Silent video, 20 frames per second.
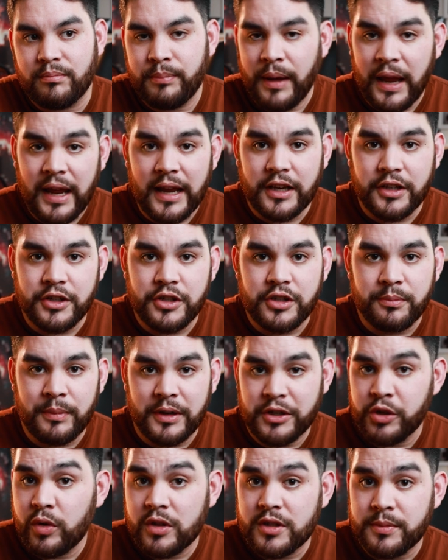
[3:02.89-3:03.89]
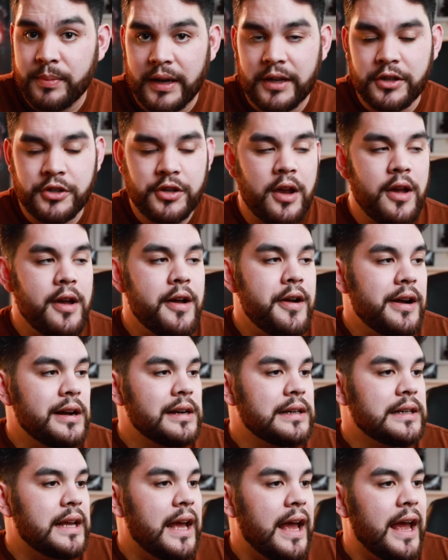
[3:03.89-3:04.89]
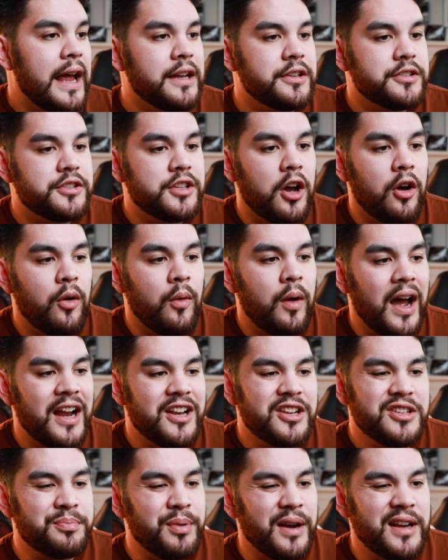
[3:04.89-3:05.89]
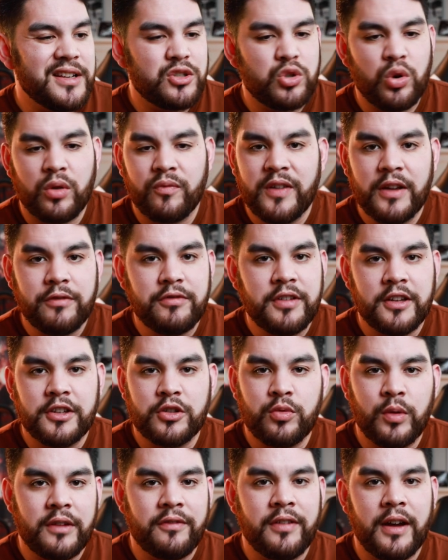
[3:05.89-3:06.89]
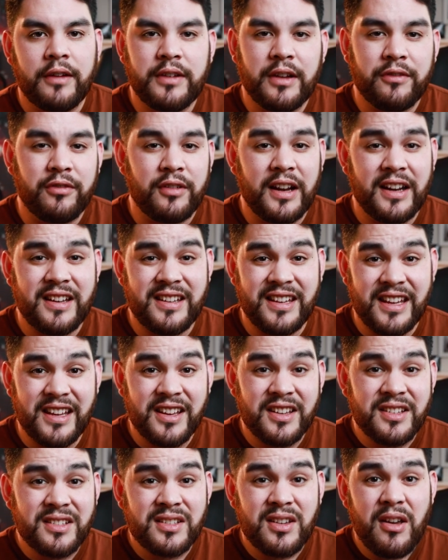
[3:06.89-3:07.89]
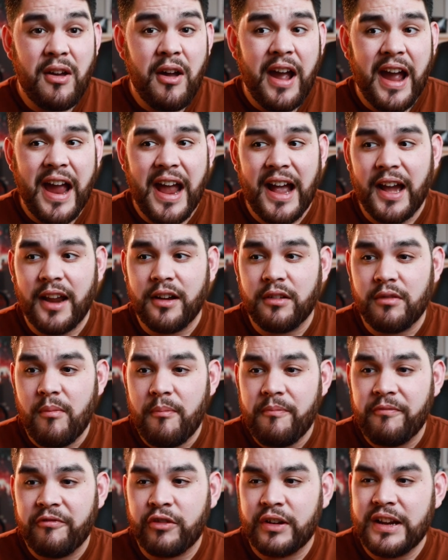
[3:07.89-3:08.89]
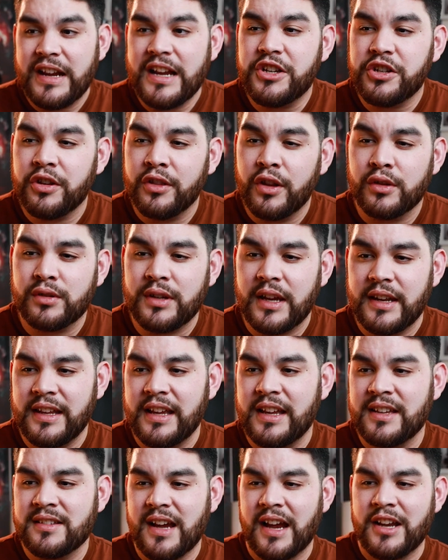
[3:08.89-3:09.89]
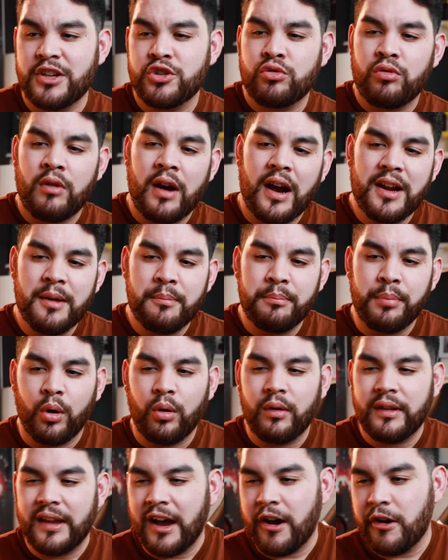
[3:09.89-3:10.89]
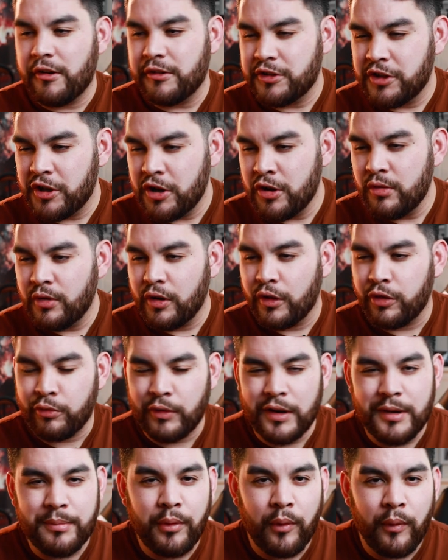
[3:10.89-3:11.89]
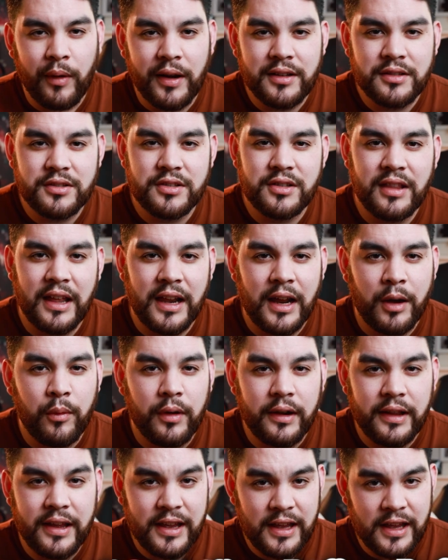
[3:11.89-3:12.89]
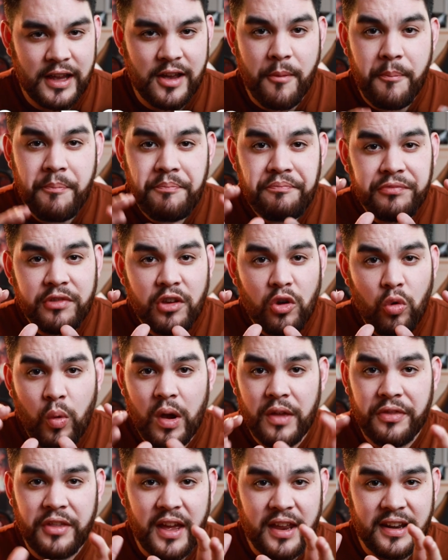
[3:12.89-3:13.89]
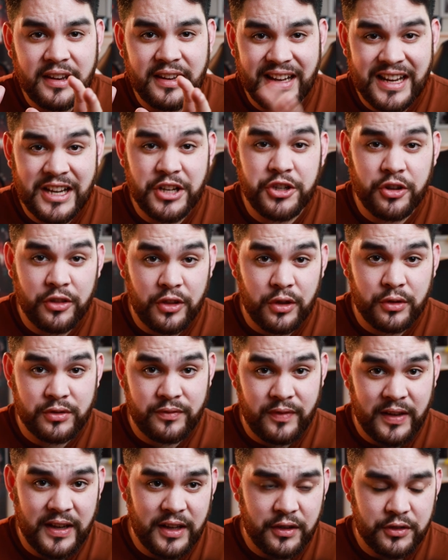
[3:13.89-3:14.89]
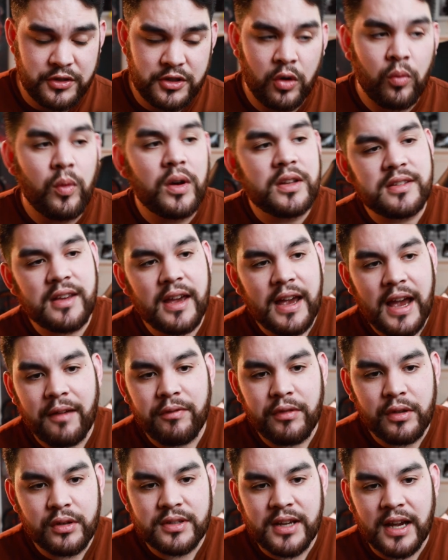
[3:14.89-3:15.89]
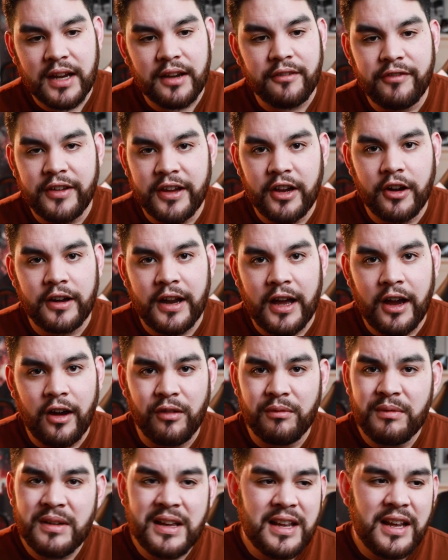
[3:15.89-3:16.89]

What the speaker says: page, my shorts page? And so I just brainstorm 15 to 25 different ideas. And for each of those ideas, I try to bullet out 2 to 3 points that I want to hit within each of those videos. So once I have those kind of figured out,